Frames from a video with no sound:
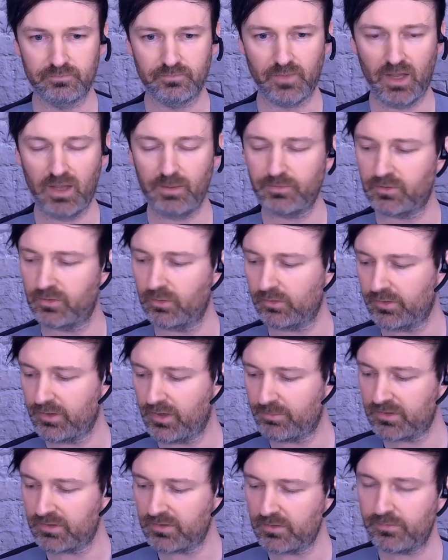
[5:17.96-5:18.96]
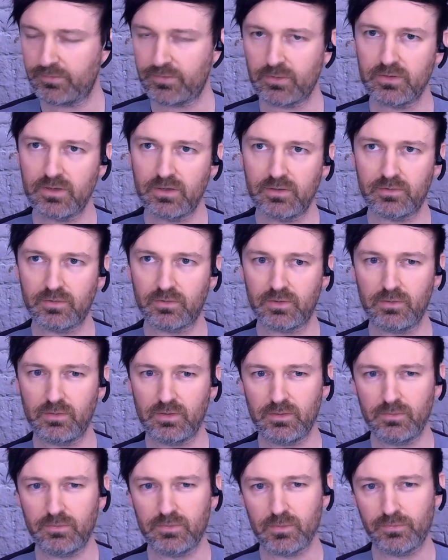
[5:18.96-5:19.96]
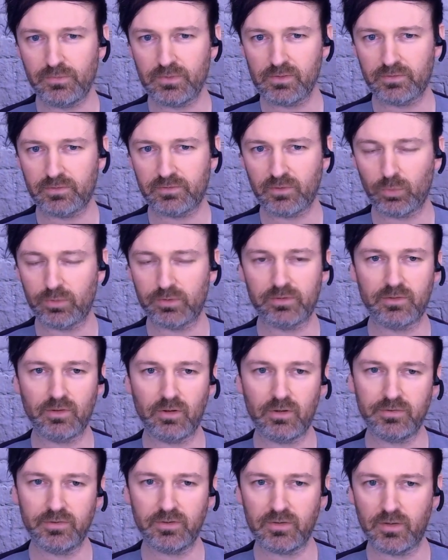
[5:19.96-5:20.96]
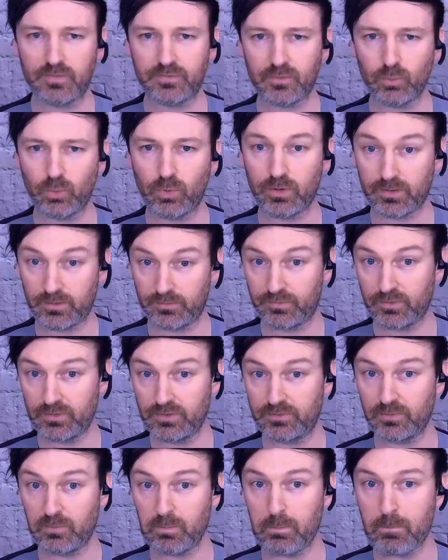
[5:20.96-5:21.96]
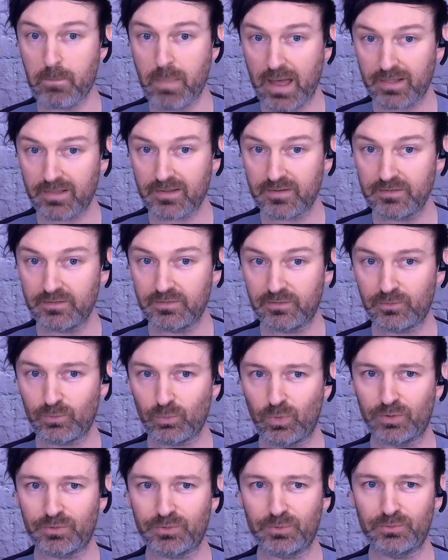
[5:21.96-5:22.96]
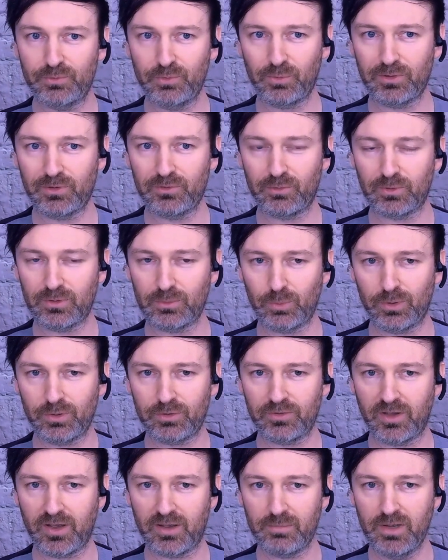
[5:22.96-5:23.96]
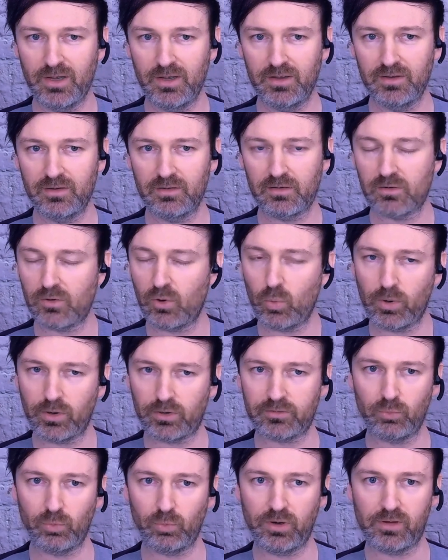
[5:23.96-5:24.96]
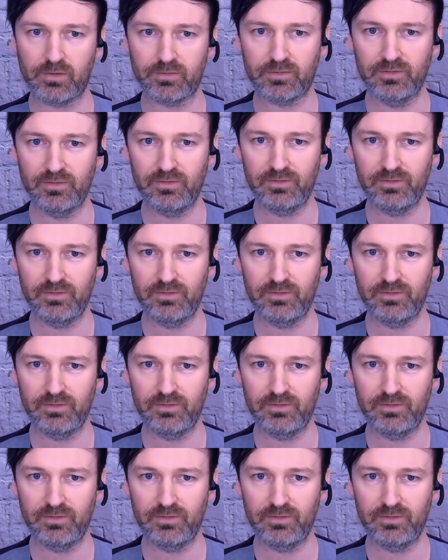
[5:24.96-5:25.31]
Absolutely. I mean, if you feel so exhausted after work, if you need to balance what you're doing during work time, go work somewhere else,